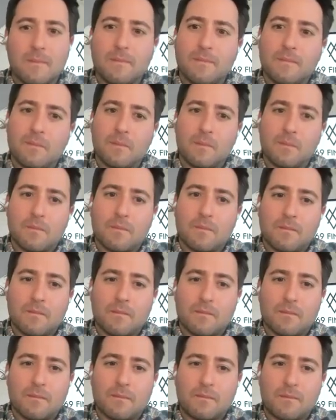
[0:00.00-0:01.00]

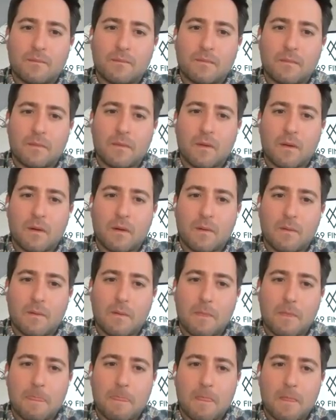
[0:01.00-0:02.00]

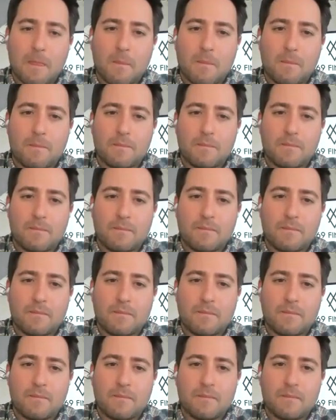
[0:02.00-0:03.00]

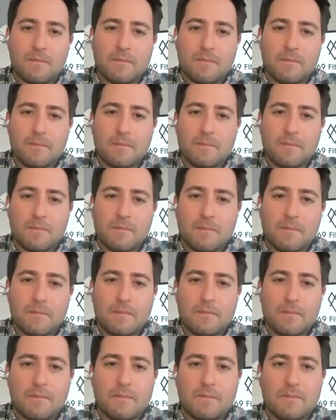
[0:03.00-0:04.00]

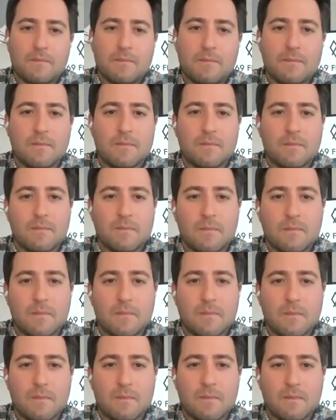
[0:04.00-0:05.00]

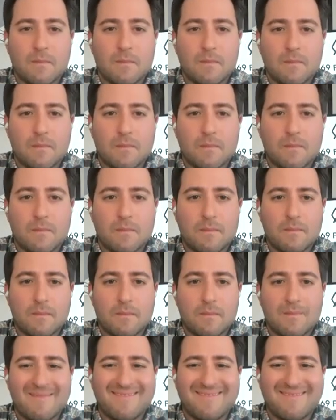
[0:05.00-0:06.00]

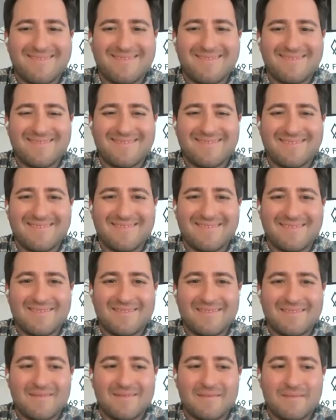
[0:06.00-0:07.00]

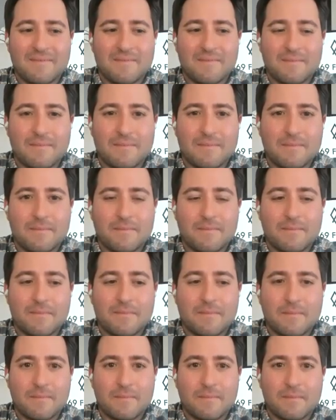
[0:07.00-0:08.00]
(silent)